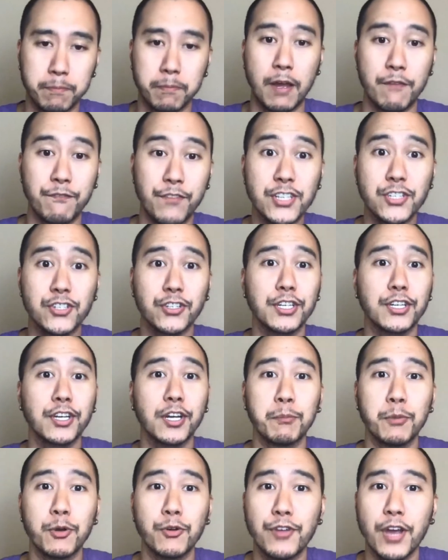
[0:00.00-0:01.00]
eventually going
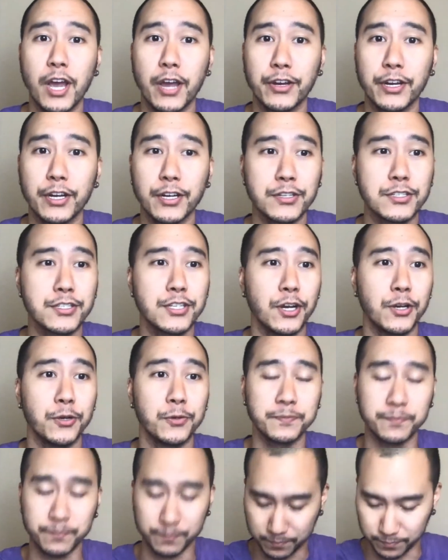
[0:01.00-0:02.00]
to move down here,
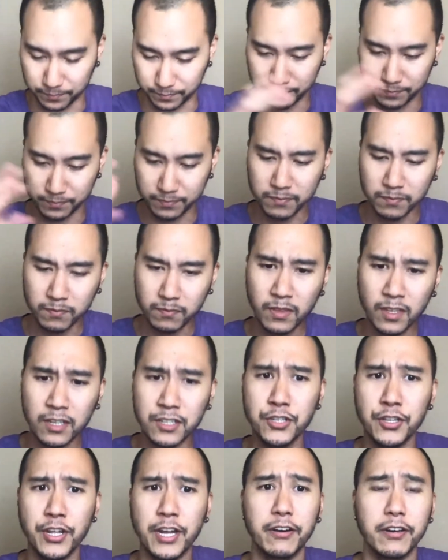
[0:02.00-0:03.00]
so
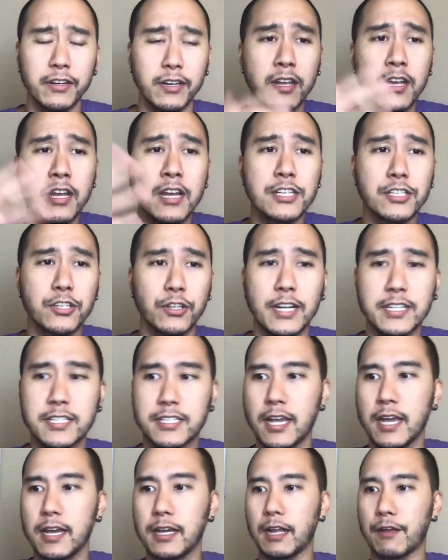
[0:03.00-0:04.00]
to the area. So let's
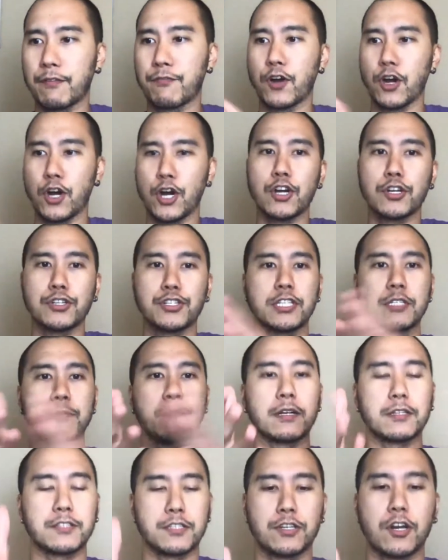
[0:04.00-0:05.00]
say for her, she's
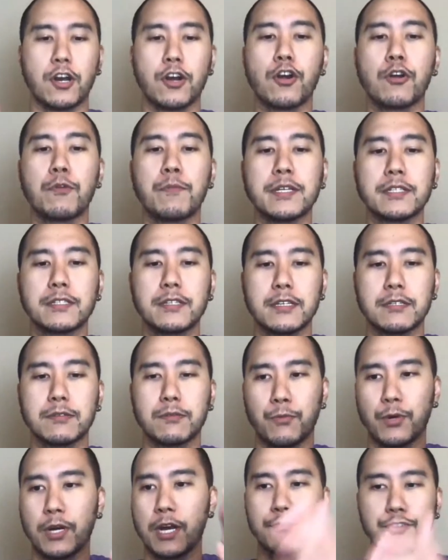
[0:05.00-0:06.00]
about to start her business
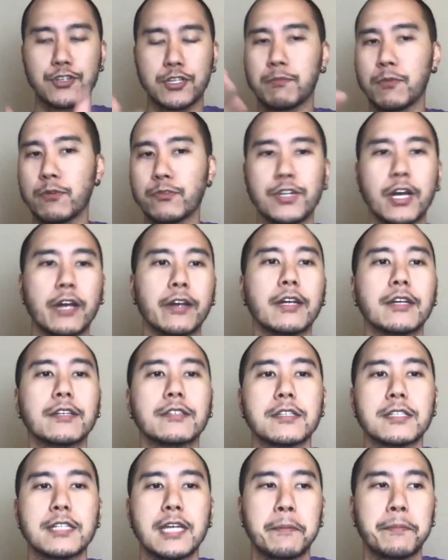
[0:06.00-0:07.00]
whenever she moves down here
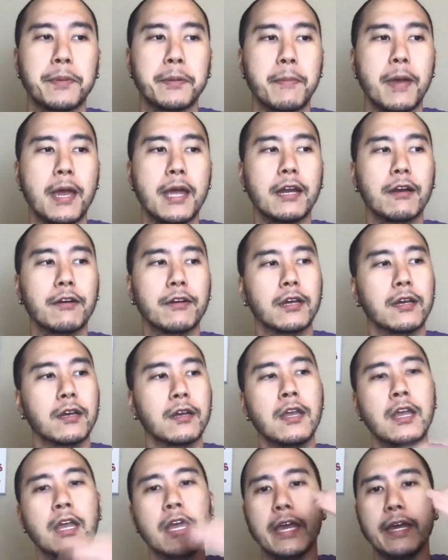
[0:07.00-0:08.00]
to Tampa Bay area,
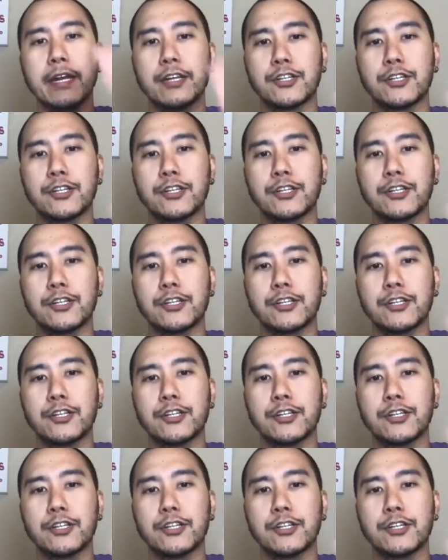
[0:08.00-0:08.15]
and